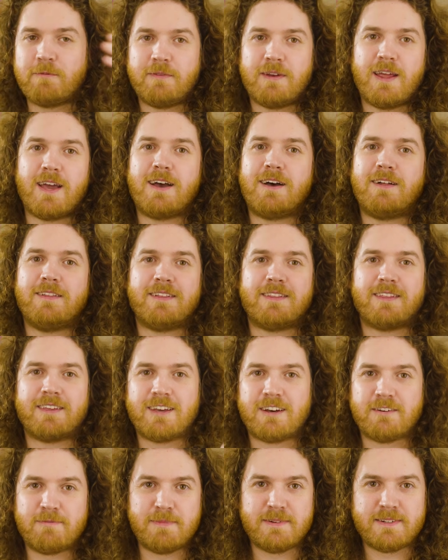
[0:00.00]
now that the
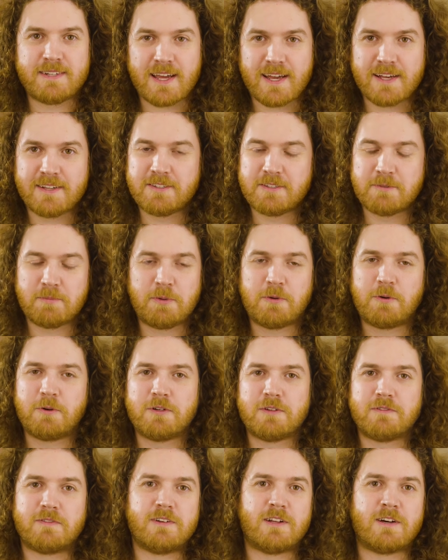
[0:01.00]
government has
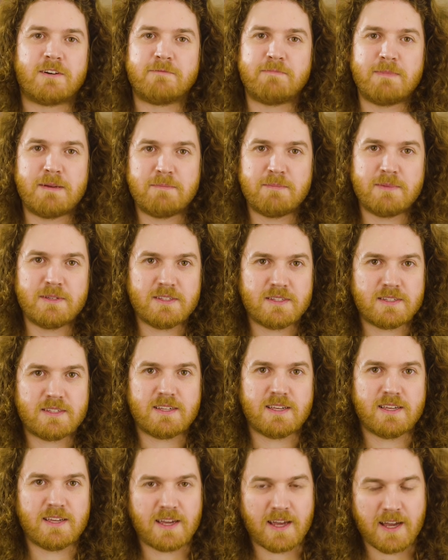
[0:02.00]
support of enough members,
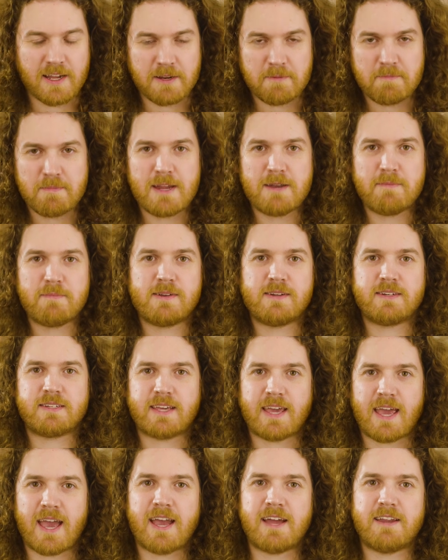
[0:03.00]
an amendment
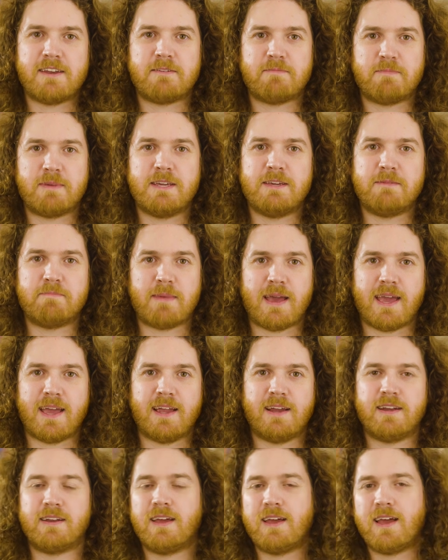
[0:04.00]
can be
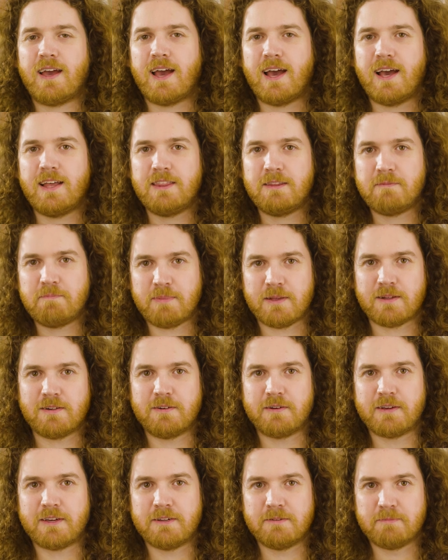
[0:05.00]
made and the
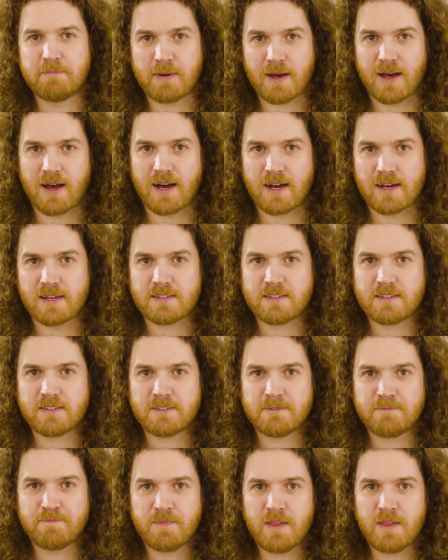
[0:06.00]
bill can pass.